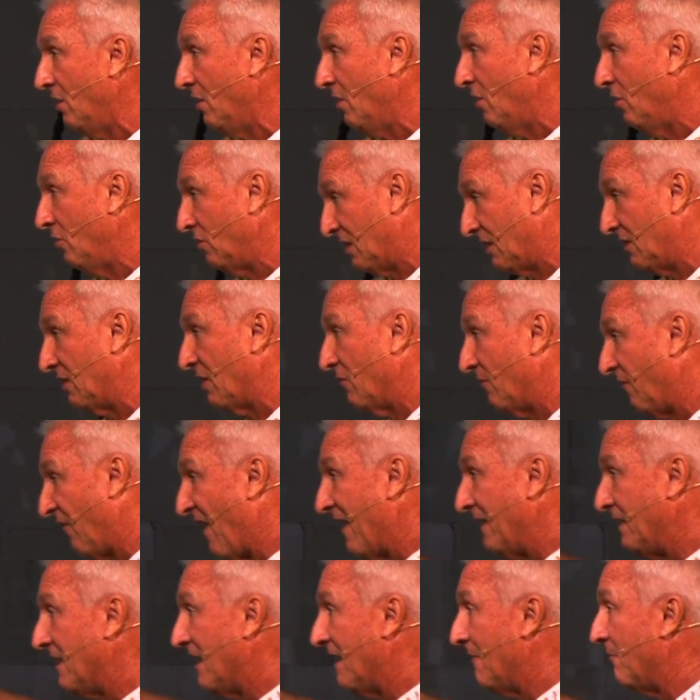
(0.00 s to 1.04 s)
who can go
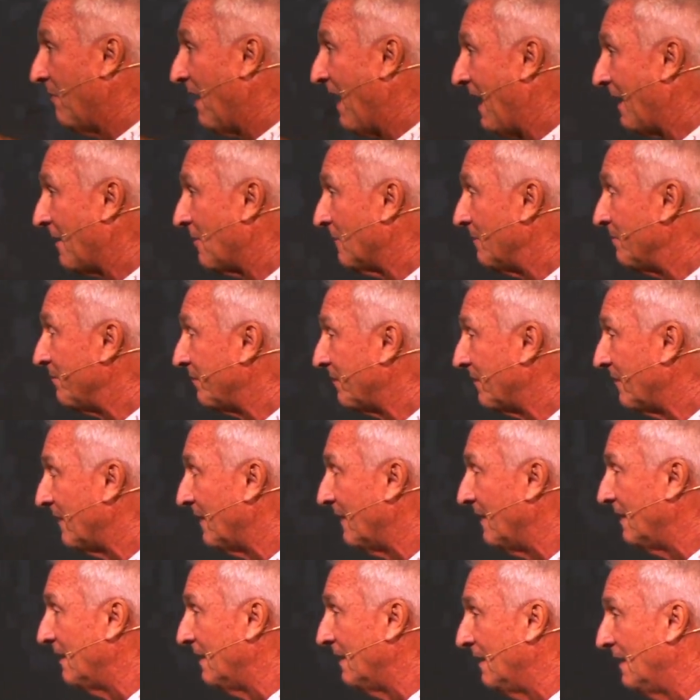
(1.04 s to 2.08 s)
fight that battle.
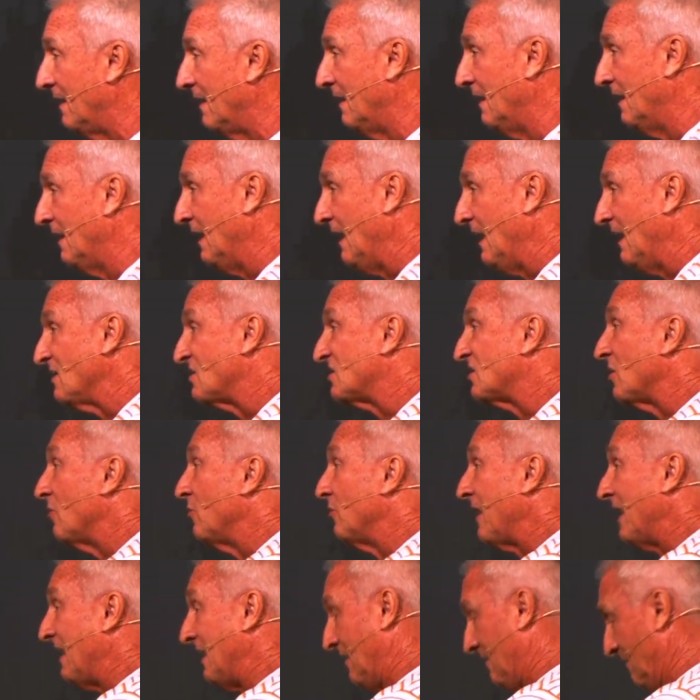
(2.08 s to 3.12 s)
And so
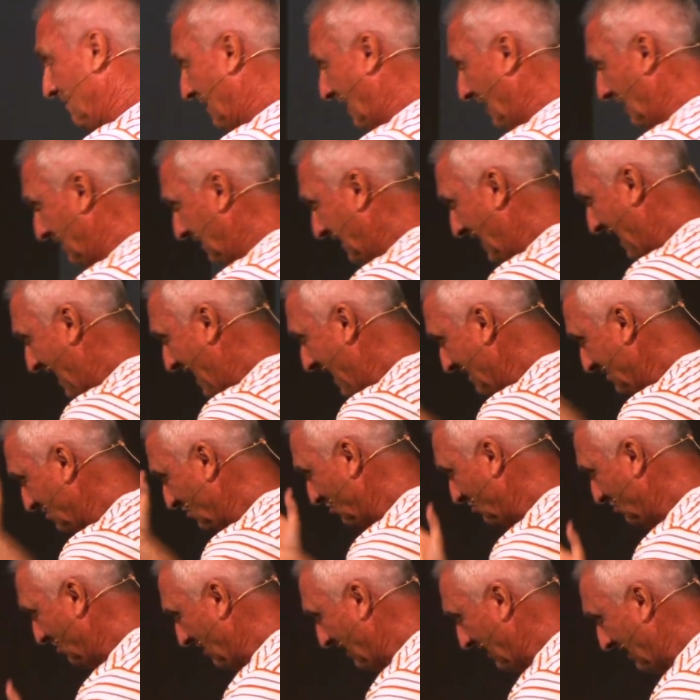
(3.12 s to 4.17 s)
they
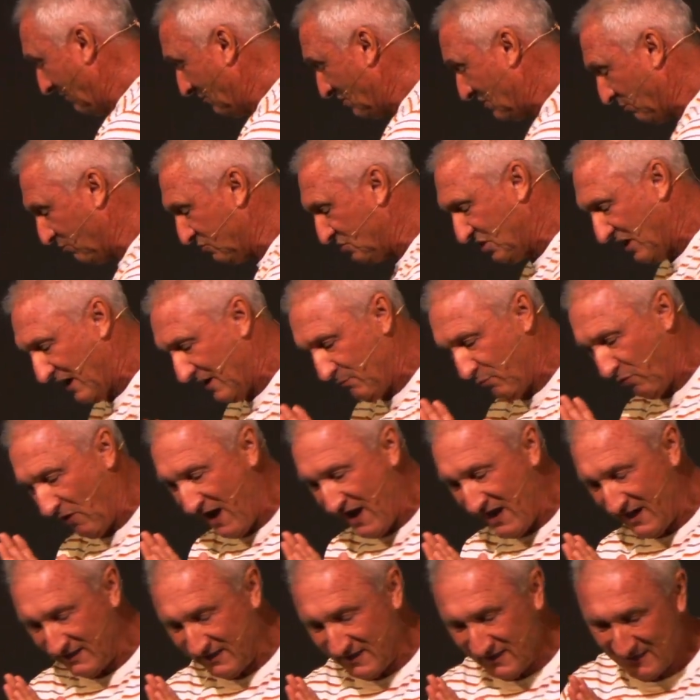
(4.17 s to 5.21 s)
cast James J.
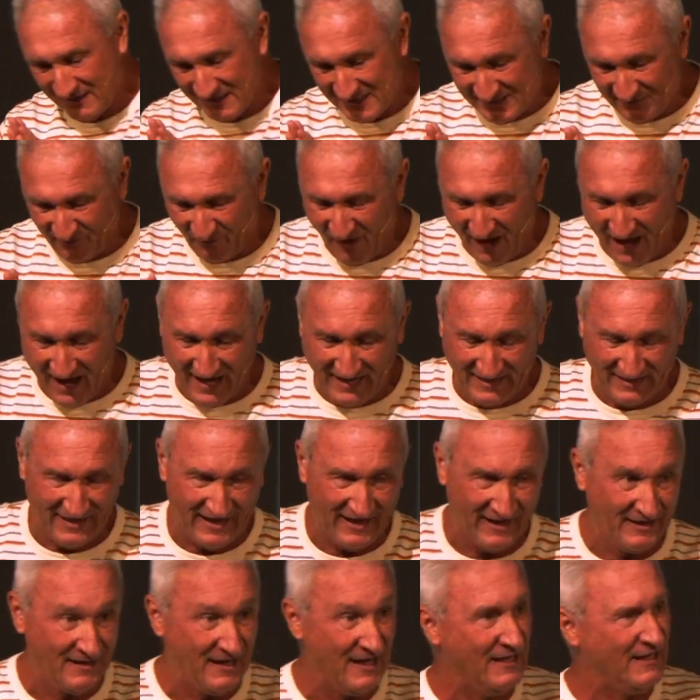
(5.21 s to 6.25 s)
Braddock in this fight,
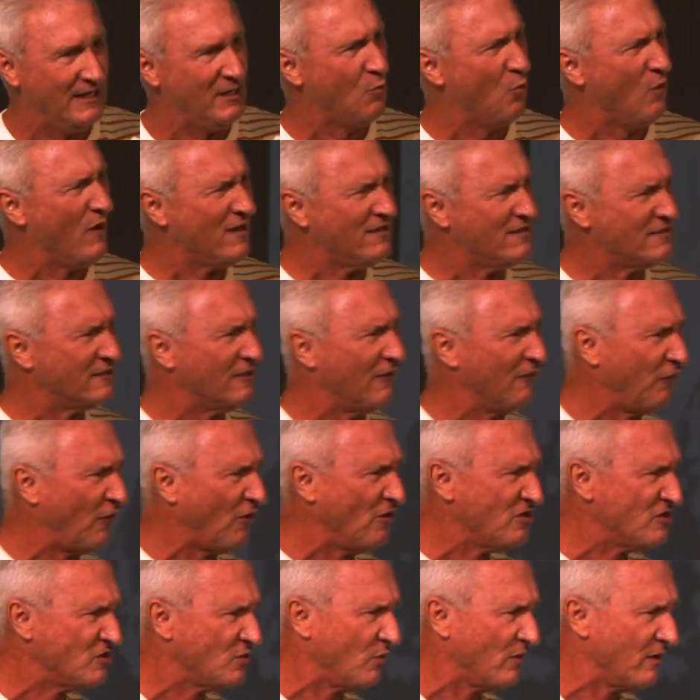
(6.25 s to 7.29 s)
and he wins the
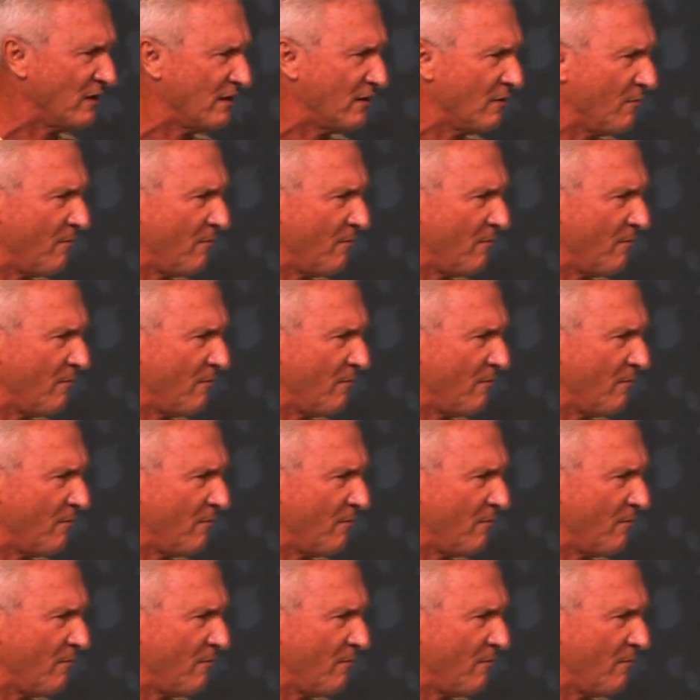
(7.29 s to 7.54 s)
first one, and